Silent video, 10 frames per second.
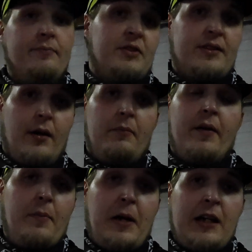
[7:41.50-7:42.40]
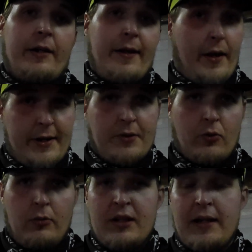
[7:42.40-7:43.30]
some of the paid online
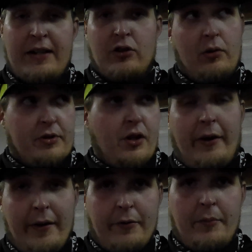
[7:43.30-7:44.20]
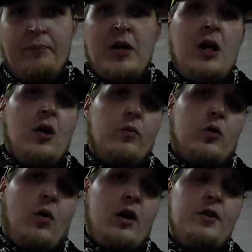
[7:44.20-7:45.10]
tournaments, actually almost all of them,
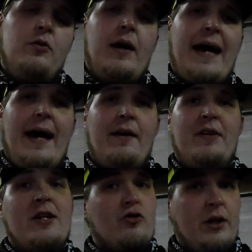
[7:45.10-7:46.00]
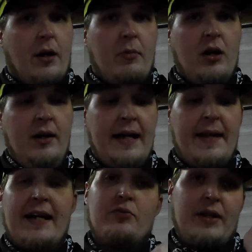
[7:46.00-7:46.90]
require you to have an entry number,
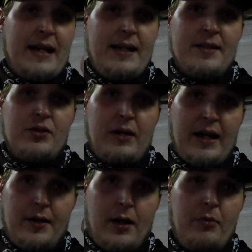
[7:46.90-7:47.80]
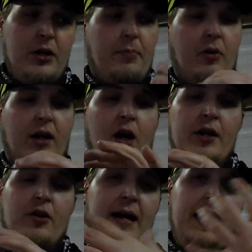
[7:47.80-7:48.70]
and that's what that is. You got a number, you put it
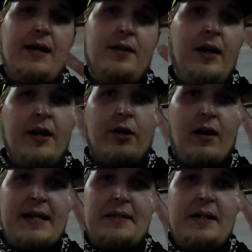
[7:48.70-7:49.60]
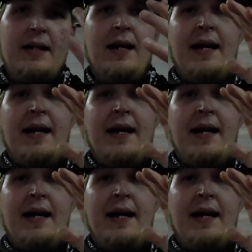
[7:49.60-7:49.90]
on your hand, your ID,